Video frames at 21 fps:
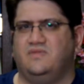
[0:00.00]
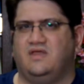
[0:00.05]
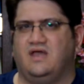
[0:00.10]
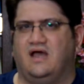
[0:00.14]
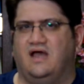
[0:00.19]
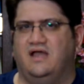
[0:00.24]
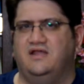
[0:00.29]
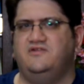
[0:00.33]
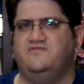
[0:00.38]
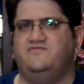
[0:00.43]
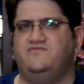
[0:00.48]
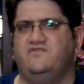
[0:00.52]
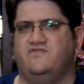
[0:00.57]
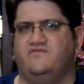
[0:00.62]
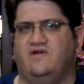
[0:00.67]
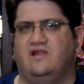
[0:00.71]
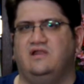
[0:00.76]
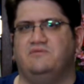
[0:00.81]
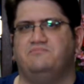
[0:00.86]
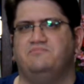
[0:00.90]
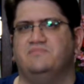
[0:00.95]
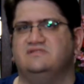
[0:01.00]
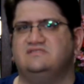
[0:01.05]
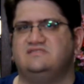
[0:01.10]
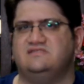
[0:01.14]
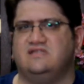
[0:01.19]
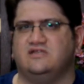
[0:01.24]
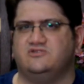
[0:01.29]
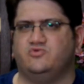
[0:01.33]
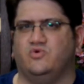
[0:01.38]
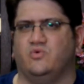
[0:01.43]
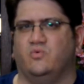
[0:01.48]
kind of developments
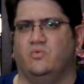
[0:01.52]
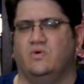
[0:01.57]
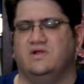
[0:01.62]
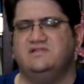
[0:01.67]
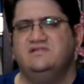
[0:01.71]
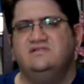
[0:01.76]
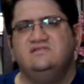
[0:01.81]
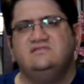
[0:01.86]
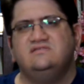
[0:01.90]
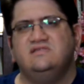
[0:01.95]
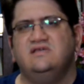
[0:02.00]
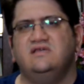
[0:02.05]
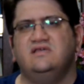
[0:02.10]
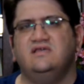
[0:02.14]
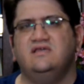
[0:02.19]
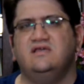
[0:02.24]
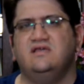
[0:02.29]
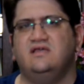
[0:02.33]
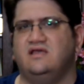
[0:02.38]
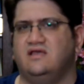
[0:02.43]
that we're witnessing